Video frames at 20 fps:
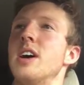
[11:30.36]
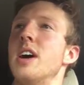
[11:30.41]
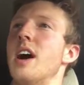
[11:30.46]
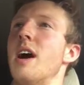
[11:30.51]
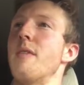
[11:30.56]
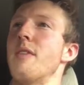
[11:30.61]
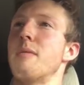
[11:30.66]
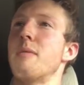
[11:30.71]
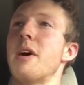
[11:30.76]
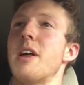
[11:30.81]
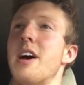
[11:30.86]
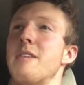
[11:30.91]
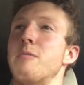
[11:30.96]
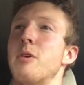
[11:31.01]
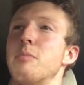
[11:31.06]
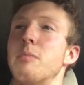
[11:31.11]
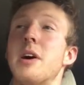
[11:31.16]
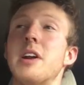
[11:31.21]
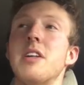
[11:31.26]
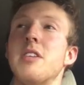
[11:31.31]
They might have
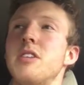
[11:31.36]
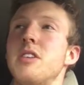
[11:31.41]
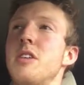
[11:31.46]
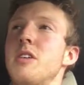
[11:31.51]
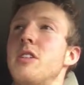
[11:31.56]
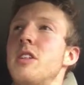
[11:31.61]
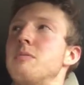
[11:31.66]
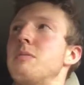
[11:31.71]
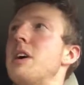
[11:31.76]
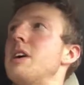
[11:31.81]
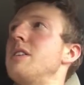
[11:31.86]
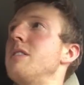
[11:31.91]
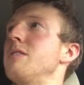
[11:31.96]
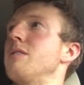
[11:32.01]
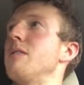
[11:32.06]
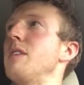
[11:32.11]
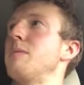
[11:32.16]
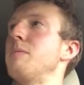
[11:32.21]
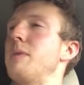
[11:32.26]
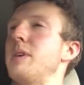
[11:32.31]
more money than you. They
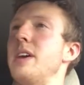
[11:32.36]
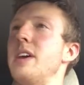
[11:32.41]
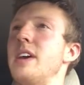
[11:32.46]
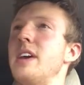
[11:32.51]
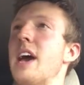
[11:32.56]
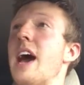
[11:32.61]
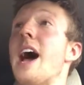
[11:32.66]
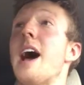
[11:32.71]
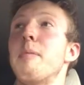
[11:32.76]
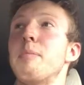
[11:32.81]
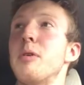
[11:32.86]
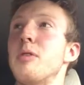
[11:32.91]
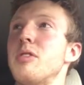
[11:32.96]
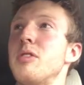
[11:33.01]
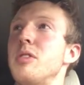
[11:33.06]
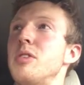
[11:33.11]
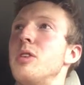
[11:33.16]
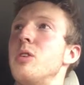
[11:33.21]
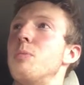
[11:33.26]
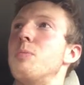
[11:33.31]
might be happier
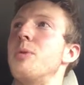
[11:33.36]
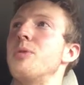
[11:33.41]
than you.